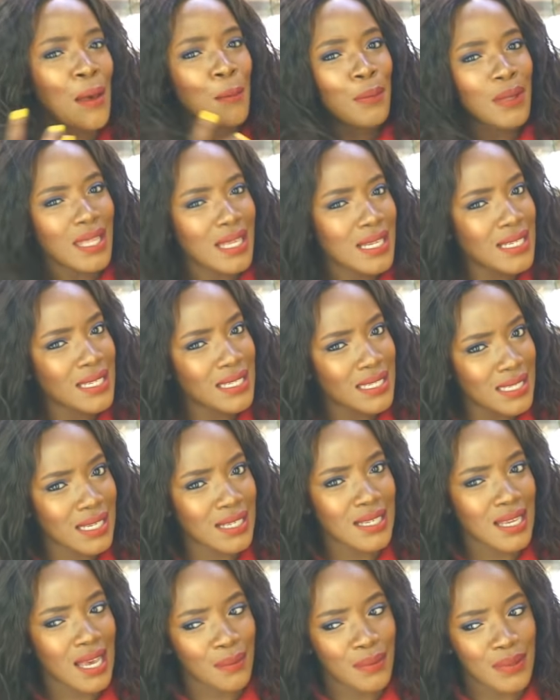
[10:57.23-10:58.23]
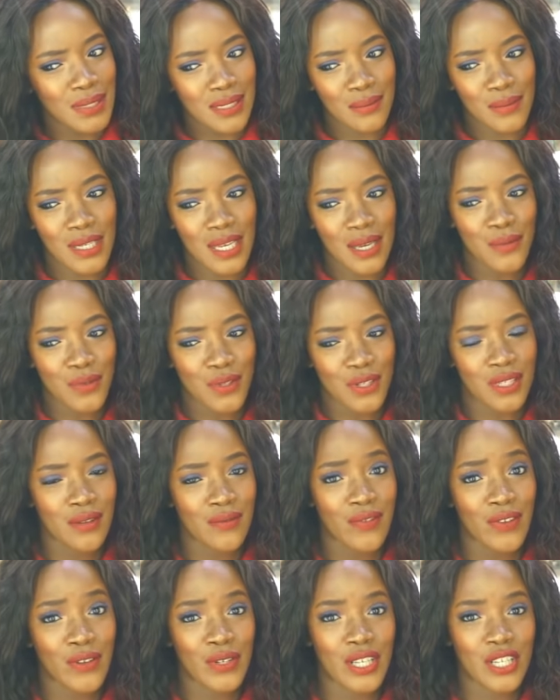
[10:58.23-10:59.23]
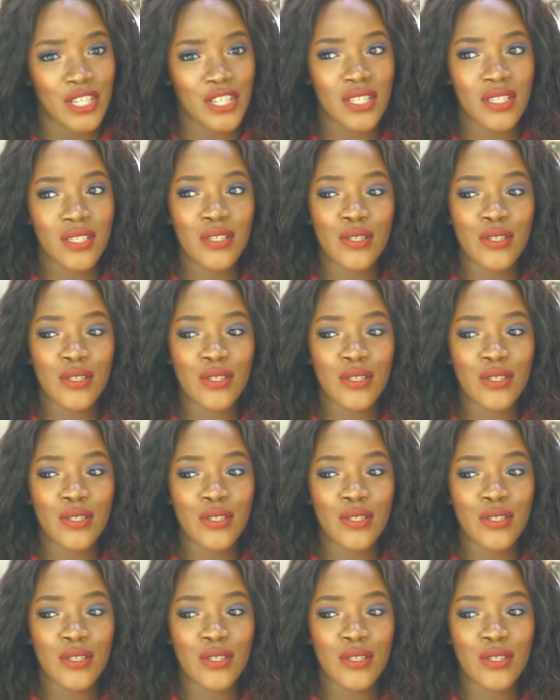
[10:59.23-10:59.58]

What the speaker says: But that does tend to happen sometimes with some foundation.